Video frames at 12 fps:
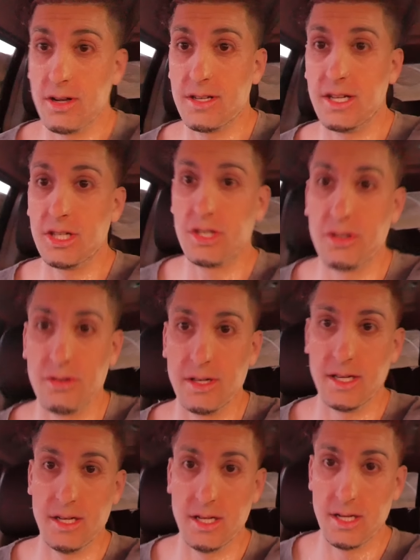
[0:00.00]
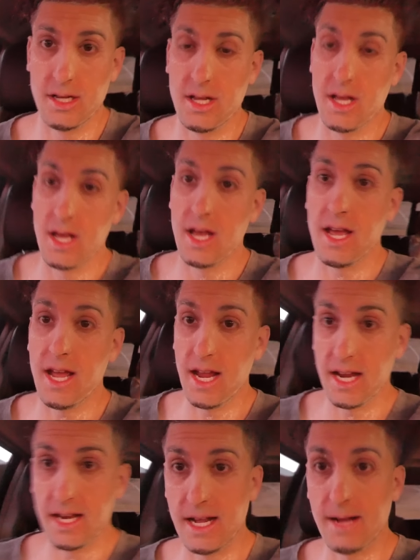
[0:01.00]
all done shooting,
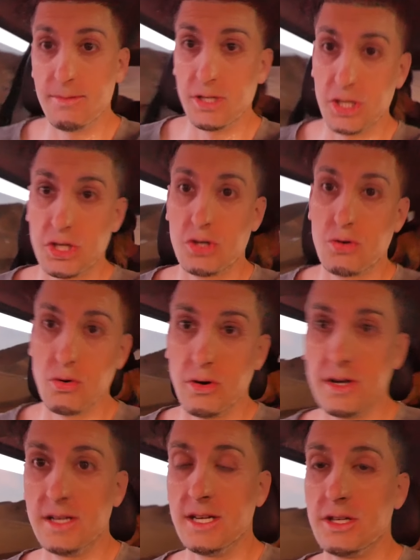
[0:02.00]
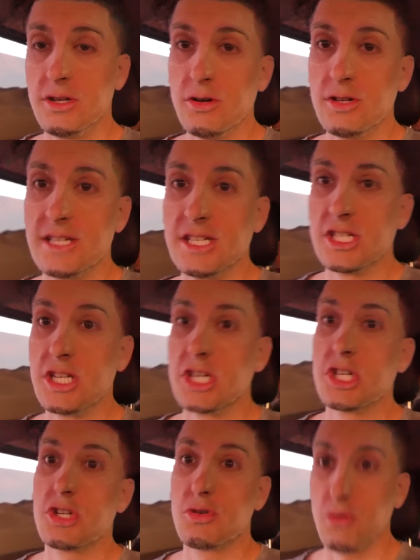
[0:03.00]
and I'm destroyed. The Dudesons
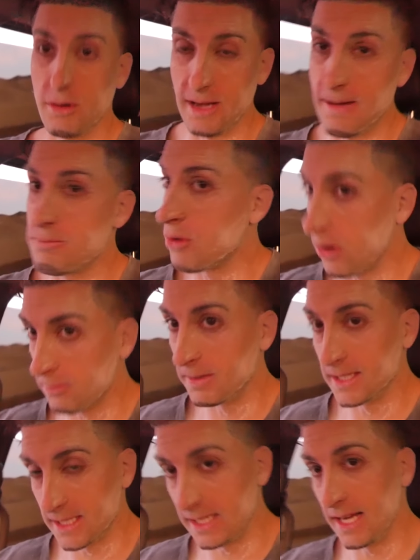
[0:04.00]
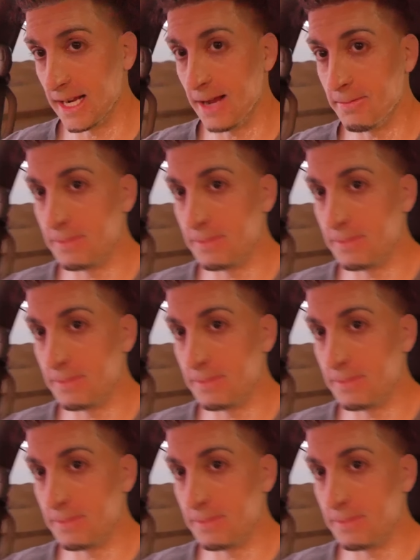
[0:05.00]
destroyed. They broke me today. I've